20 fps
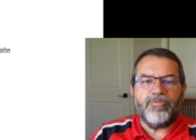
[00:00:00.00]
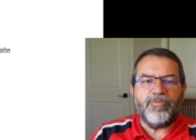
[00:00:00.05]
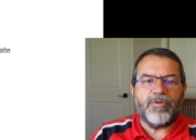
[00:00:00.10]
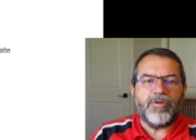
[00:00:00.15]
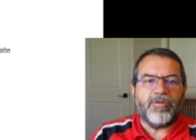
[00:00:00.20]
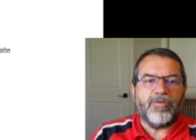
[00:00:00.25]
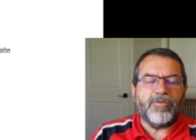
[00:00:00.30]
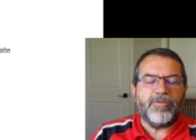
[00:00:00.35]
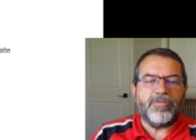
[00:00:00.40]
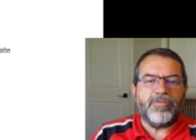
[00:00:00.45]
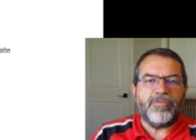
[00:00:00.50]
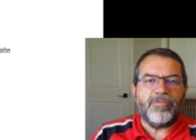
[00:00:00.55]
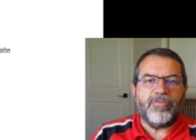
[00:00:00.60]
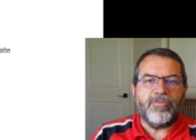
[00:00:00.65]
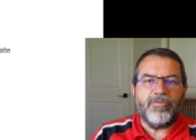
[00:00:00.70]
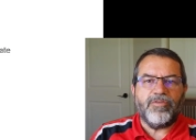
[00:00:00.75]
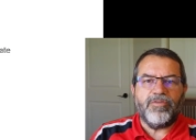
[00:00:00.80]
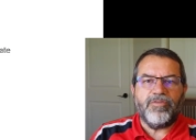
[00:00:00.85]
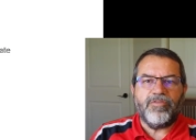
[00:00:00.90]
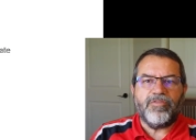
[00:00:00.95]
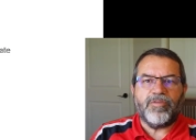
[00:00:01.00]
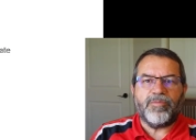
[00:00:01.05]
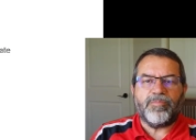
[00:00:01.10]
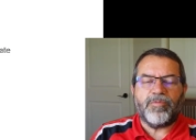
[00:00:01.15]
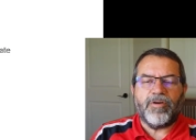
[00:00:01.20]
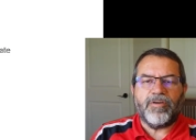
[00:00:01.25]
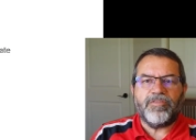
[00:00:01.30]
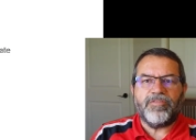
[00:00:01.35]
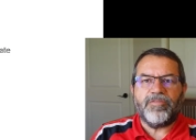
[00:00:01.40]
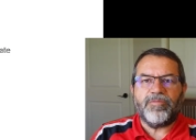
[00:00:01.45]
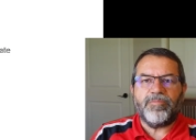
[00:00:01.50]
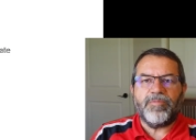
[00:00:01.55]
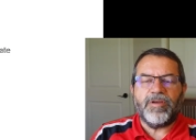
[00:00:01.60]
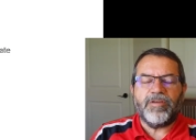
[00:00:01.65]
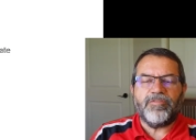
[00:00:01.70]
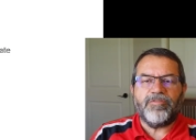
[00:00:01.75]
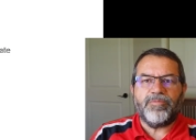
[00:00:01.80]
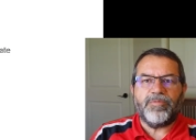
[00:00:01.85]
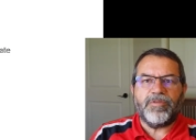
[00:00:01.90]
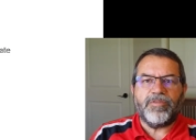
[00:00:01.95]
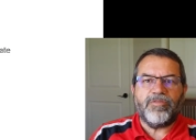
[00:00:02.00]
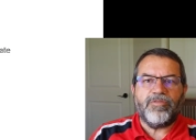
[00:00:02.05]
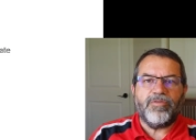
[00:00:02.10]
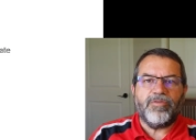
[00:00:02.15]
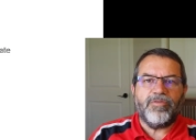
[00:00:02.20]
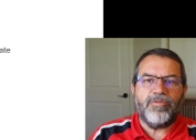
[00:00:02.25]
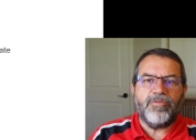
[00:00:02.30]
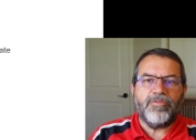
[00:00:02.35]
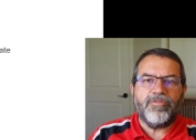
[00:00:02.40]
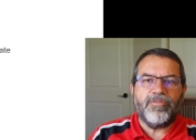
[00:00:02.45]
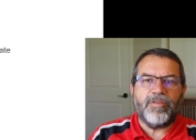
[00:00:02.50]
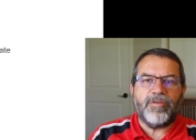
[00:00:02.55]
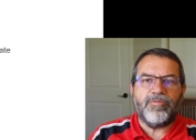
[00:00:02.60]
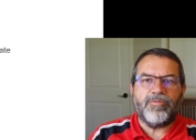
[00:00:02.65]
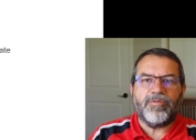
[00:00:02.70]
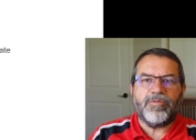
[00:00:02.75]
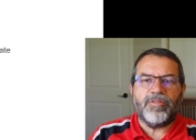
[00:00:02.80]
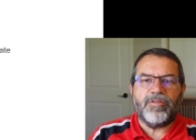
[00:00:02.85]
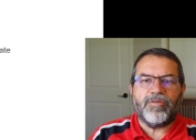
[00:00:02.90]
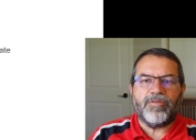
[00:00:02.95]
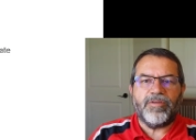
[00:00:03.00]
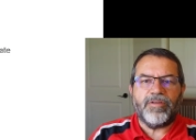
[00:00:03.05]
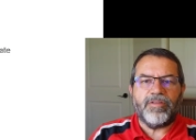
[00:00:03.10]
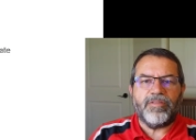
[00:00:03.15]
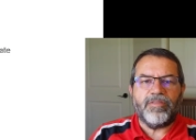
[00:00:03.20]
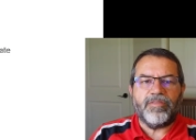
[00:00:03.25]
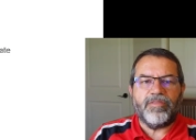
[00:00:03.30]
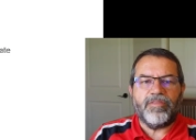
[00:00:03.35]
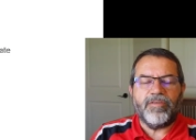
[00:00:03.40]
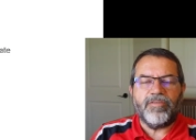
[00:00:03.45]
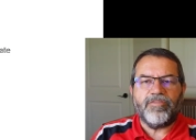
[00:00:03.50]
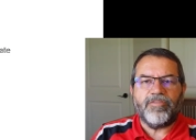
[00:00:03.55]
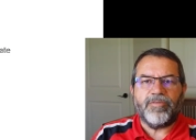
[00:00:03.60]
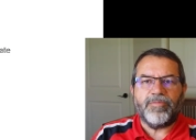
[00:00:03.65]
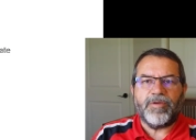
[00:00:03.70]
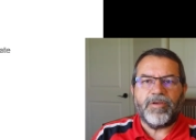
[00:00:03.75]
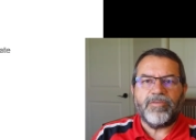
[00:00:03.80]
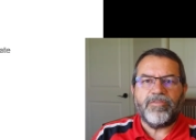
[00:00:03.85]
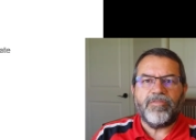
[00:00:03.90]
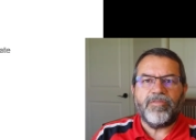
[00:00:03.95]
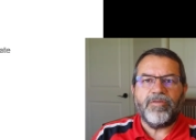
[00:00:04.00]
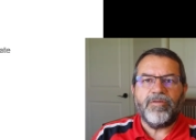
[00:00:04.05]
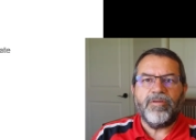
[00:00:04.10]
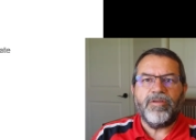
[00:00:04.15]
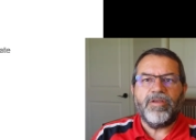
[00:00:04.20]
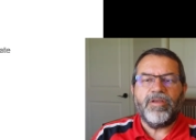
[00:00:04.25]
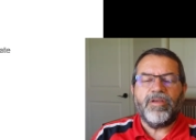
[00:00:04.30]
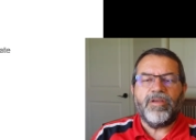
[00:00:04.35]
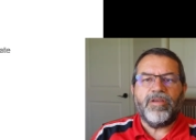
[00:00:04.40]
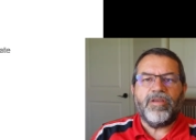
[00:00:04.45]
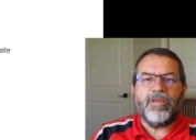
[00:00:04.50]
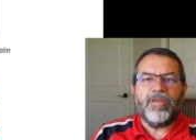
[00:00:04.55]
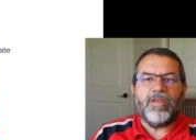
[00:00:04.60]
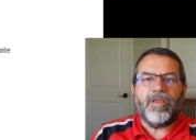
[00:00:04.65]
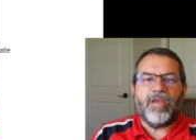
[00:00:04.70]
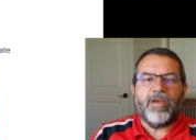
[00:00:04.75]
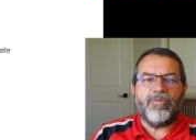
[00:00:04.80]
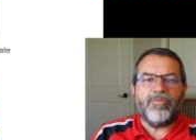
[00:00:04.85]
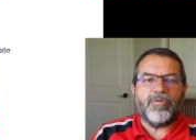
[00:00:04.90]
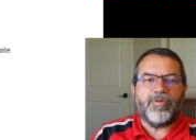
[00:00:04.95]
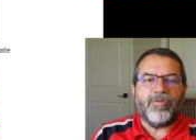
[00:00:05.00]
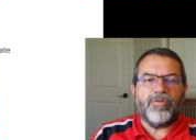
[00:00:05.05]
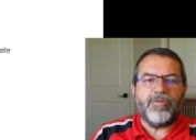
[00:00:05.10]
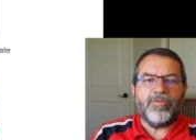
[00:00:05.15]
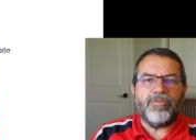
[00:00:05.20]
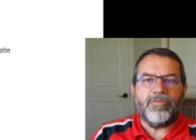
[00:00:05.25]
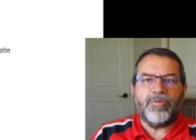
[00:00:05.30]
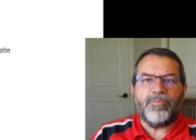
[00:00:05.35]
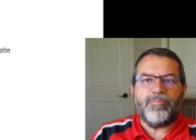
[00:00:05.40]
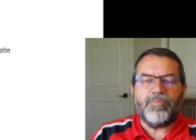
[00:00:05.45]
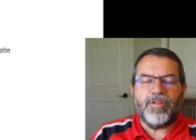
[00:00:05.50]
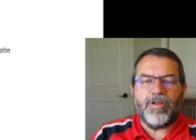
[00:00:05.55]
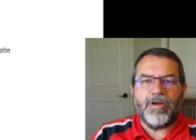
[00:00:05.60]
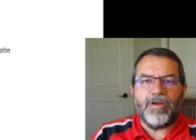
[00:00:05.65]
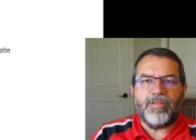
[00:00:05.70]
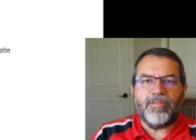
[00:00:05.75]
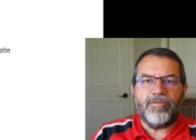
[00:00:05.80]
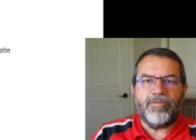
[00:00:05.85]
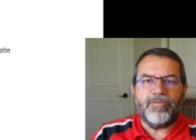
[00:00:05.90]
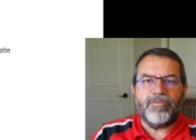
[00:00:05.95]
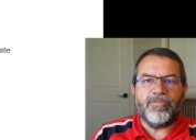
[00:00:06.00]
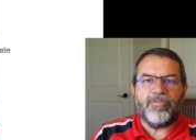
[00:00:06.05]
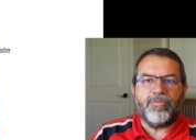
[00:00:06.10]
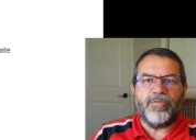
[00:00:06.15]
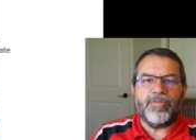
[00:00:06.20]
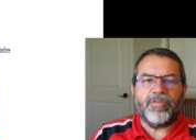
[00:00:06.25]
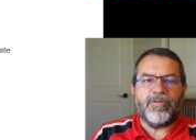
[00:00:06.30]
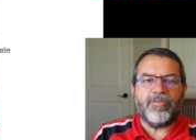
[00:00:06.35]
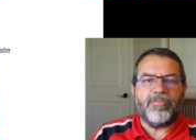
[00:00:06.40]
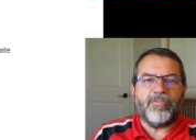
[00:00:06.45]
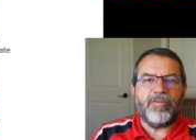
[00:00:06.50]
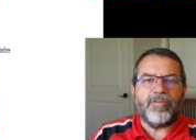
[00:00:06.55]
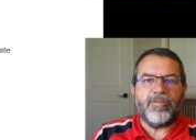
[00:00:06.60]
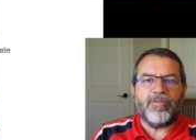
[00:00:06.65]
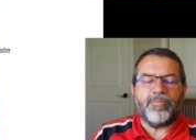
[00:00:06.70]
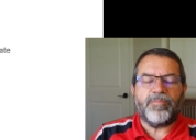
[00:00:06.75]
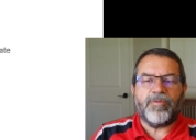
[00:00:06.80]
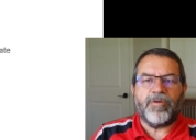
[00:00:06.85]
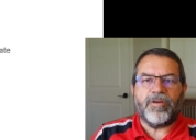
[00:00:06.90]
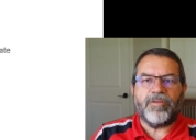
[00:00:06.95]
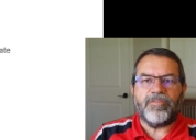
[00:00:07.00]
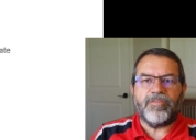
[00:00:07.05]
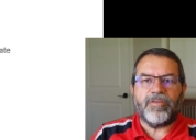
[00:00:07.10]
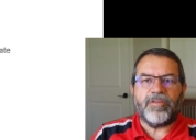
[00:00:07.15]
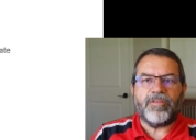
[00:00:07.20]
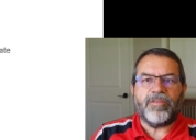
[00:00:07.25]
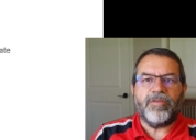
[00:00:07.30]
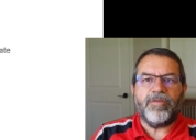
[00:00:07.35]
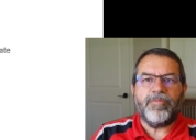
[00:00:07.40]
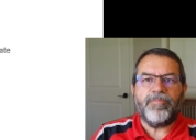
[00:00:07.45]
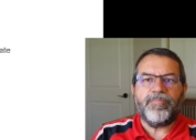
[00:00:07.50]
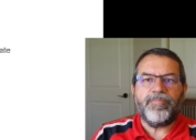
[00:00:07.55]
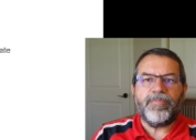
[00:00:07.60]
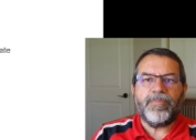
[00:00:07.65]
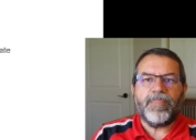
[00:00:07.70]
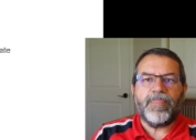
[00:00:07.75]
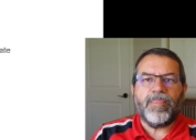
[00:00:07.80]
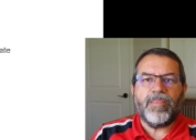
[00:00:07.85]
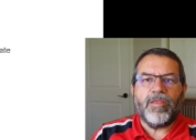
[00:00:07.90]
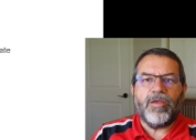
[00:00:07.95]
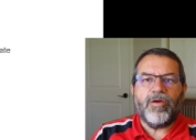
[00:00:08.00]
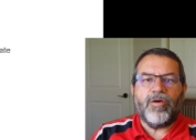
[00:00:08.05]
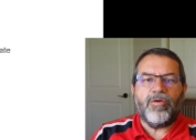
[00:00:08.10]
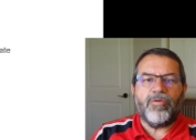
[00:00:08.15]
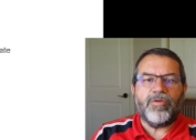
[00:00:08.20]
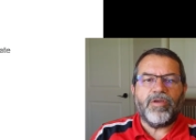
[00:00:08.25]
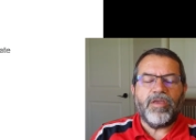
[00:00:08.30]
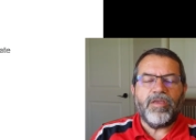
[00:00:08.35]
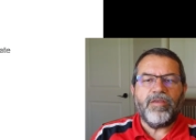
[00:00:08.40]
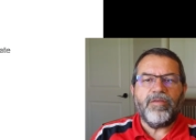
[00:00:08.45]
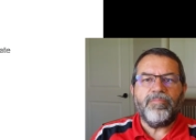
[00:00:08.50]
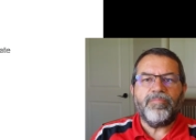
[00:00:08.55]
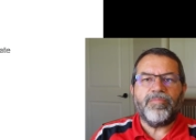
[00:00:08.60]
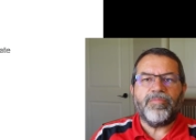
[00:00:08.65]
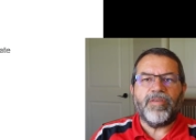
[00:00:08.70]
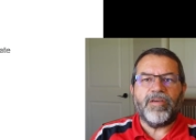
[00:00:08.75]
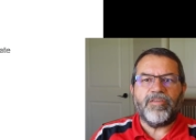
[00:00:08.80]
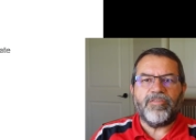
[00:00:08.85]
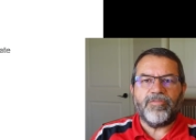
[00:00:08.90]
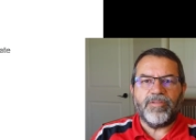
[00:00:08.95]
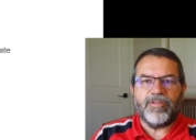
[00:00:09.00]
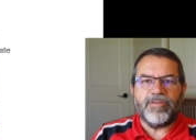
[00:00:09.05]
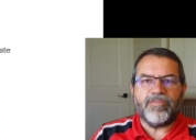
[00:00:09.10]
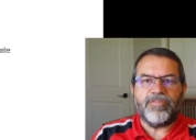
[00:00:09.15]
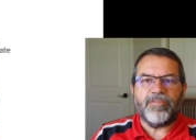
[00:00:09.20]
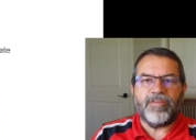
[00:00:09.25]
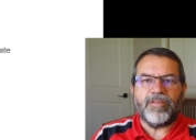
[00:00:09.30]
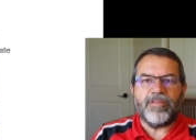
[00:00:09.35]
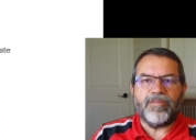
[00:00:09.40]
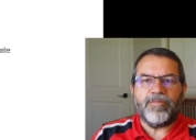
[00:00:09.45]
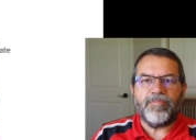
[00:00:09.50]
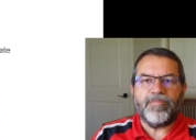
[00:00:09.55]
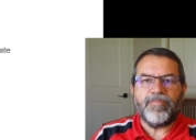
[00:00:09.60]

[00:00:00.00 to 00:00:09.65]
We're going to use the project management tools that we're learning this semester, and we're going to apply those with our senior project. Okay, thanks for listening.